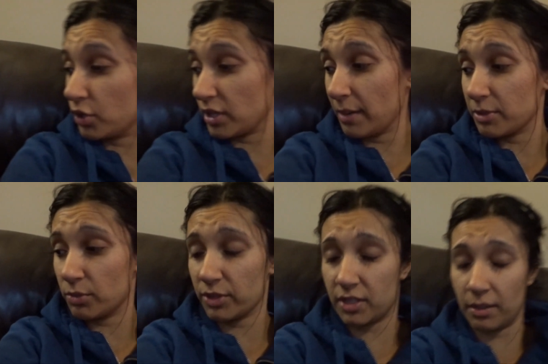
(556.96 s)
your time is
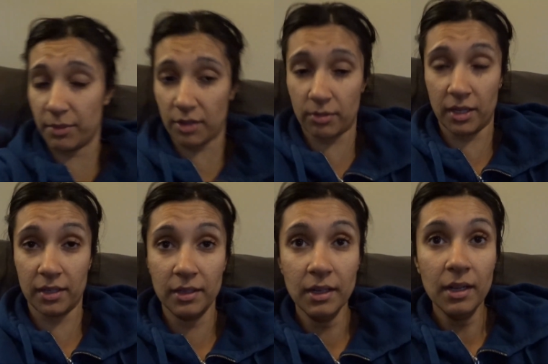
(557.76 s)
almost done, by the
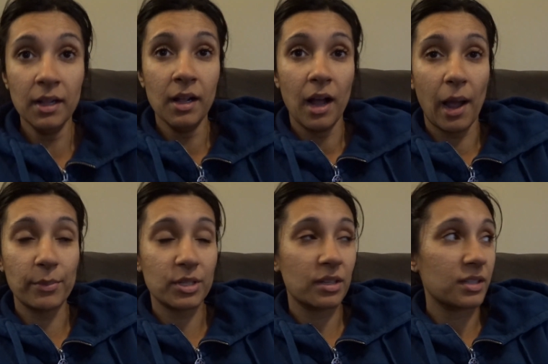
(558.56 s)
way.
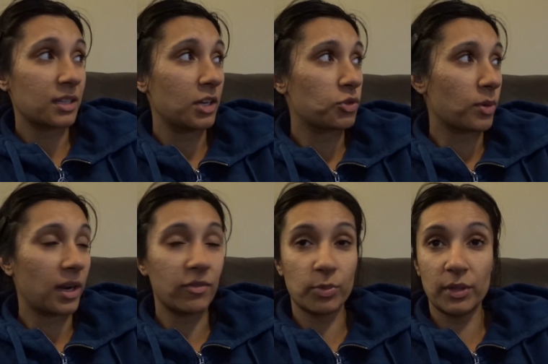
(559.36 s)
I'm to the stage where I
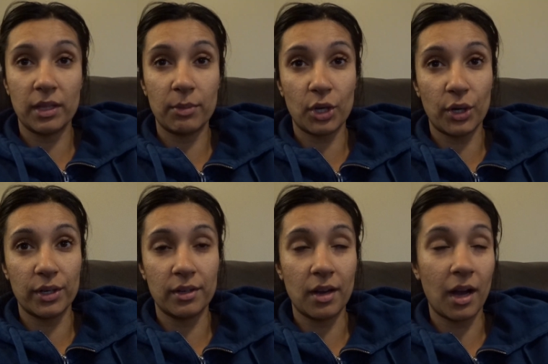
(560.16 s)
have to put limit
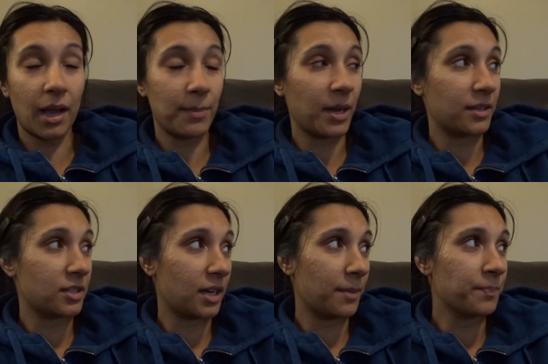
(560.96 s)
on iPad
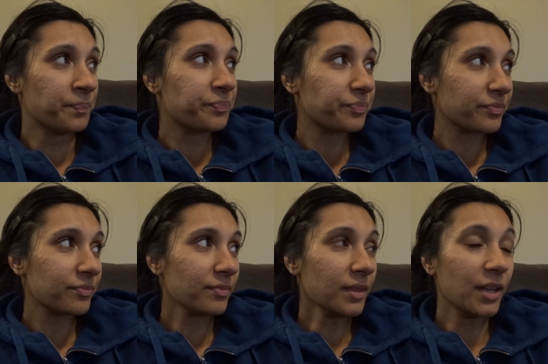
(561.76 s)
time.
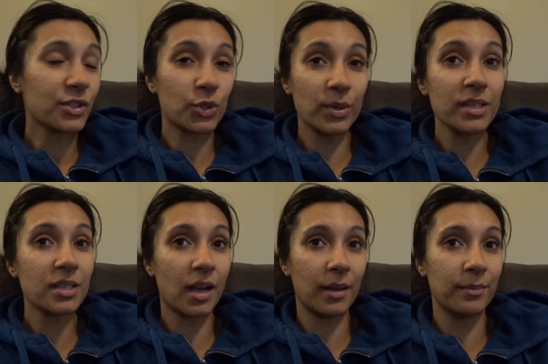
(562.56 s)
Screen
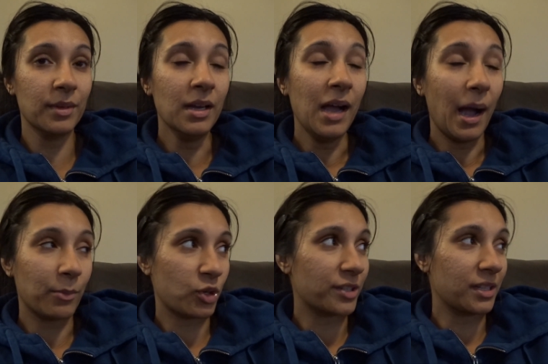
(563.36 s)
time,
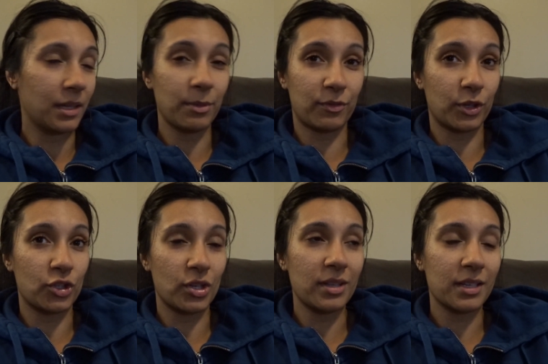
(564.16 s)
I'm trying to limit for
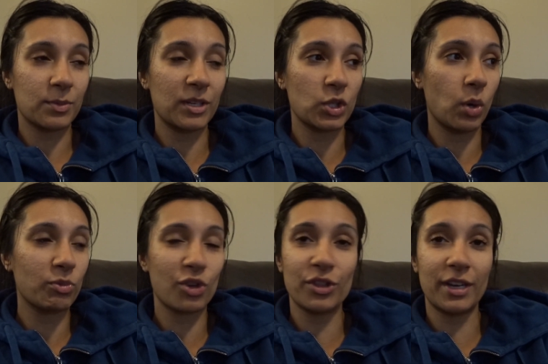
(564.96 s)
Ajit because when he's
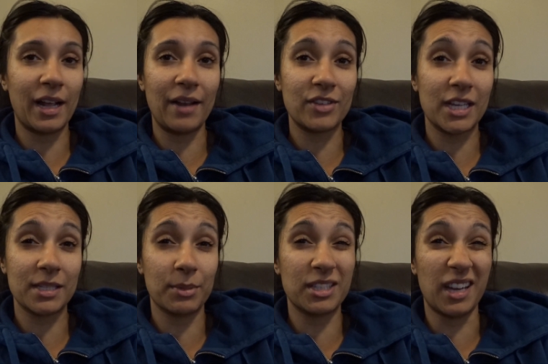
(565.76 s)
home during the day, I have to get
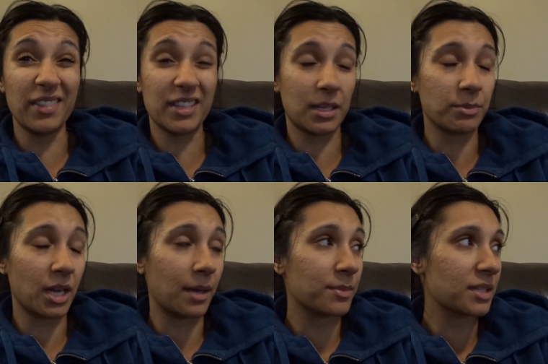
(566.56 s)
something done. That
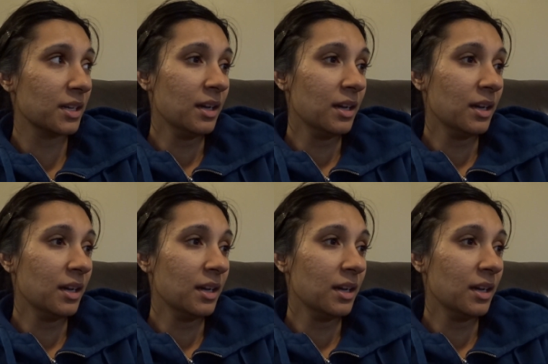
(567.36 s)
sometimes,